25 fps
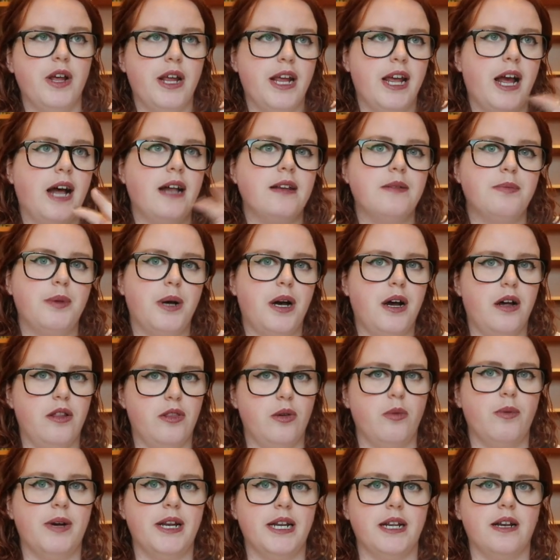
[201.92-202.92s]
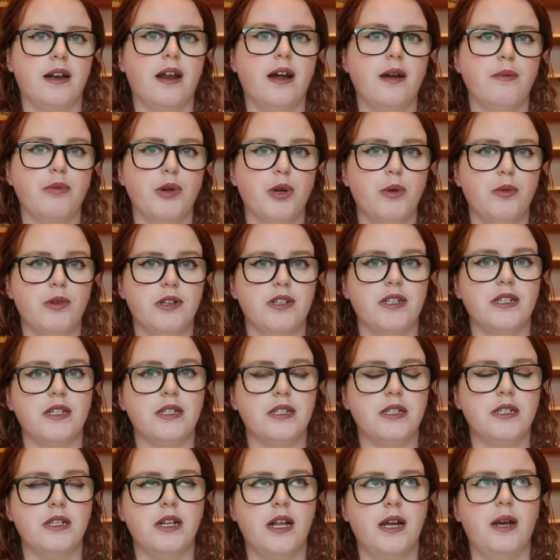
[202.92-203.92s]
as part of the wedding library was
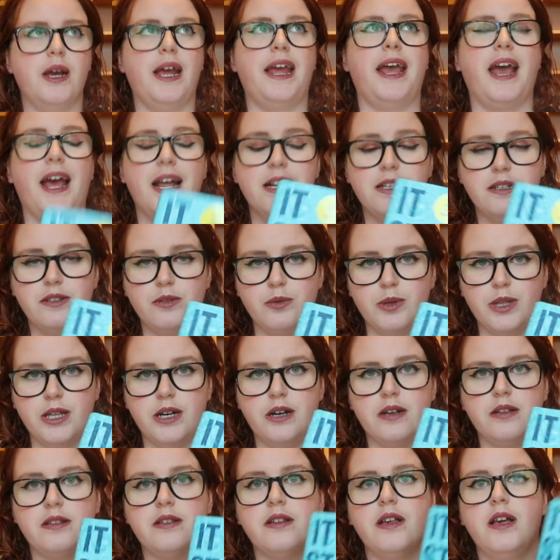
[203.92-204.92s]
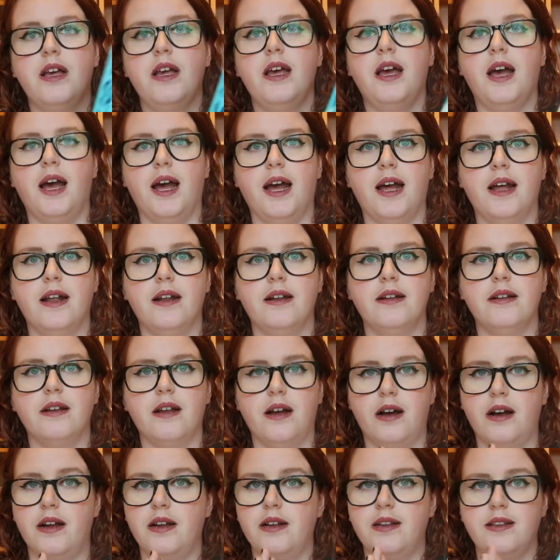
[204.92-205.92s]
It Ends With Us, and
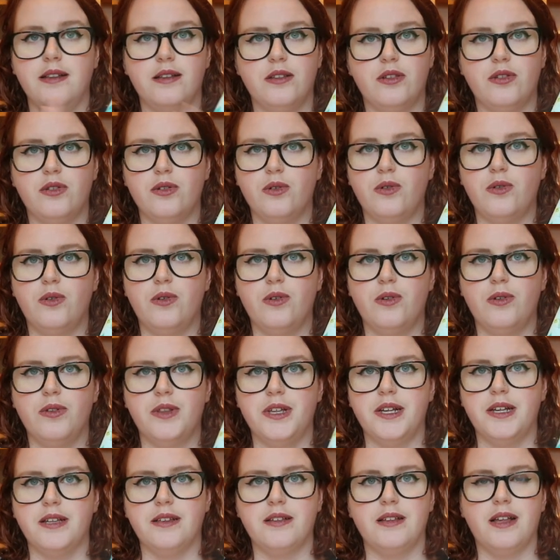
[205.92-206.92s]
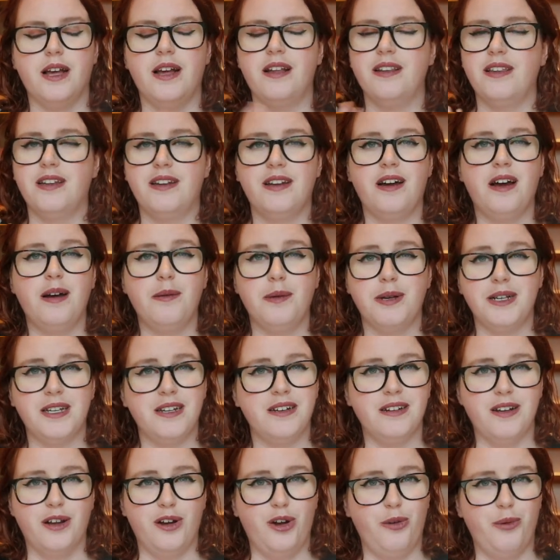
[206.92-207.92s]
I saw this at the time. I
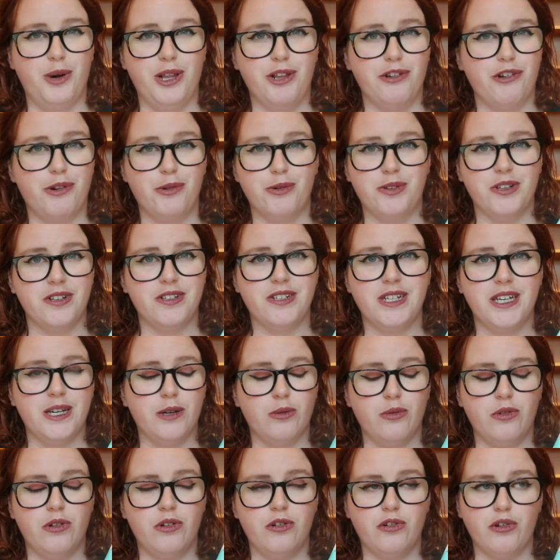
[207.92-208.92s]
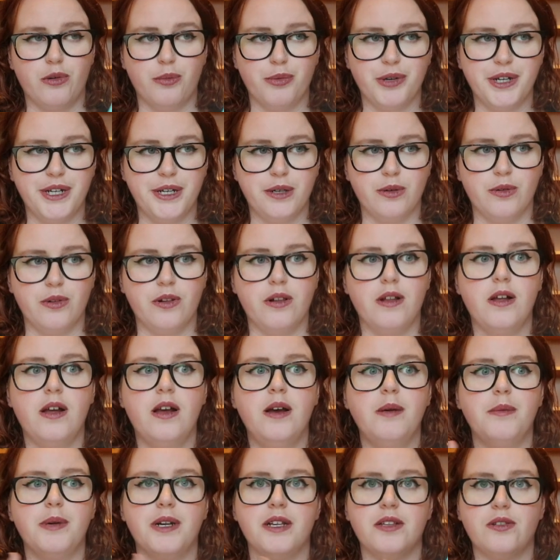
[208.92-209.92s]
didn't know whether it was a sequel or a prequel,
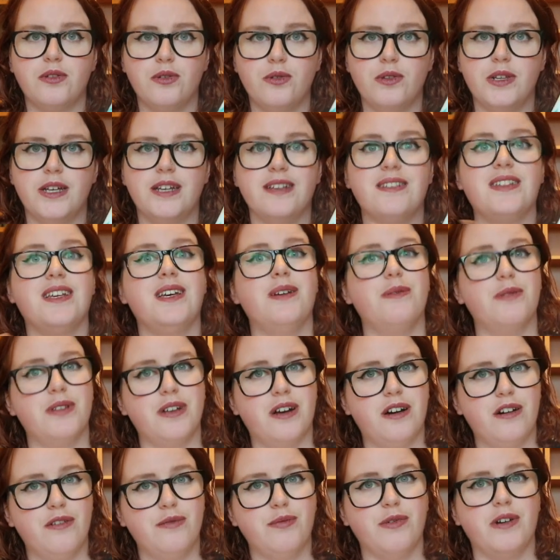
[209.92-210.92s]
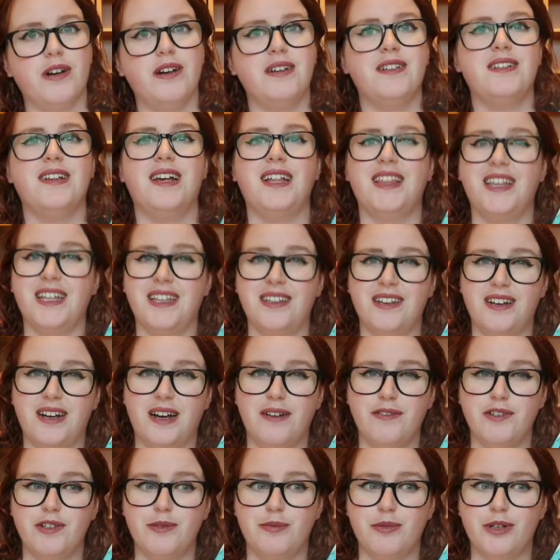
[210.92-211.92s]
but I saw this, it was half price. I think the
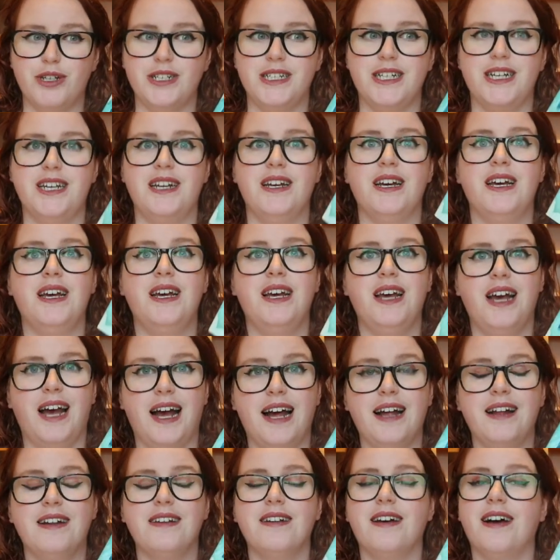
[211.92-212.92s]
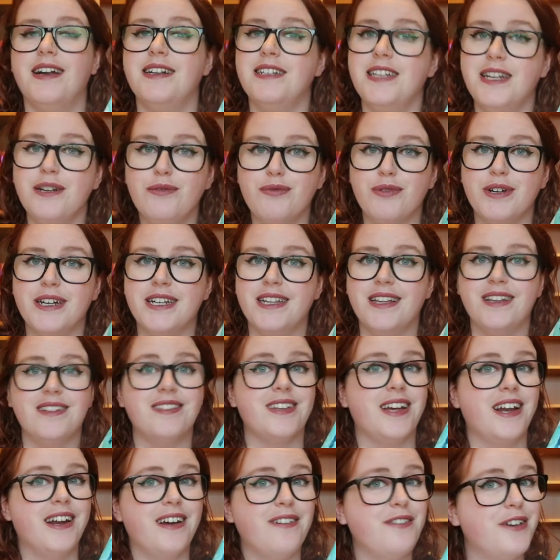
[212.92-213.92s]
cover's pretty, and I did read this
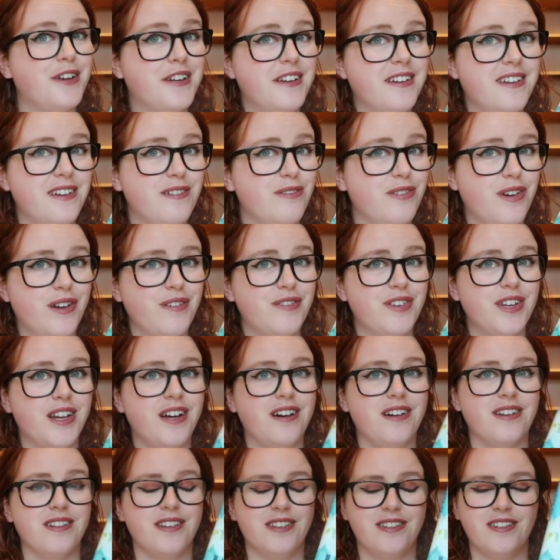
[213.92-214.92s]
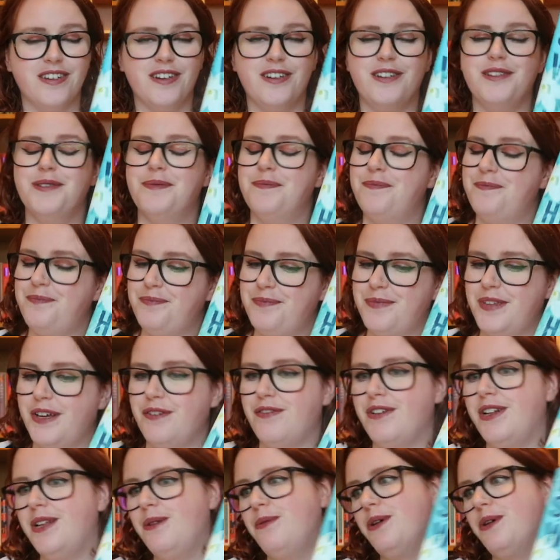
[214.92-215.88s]
and I rated it 5 stars, so definitely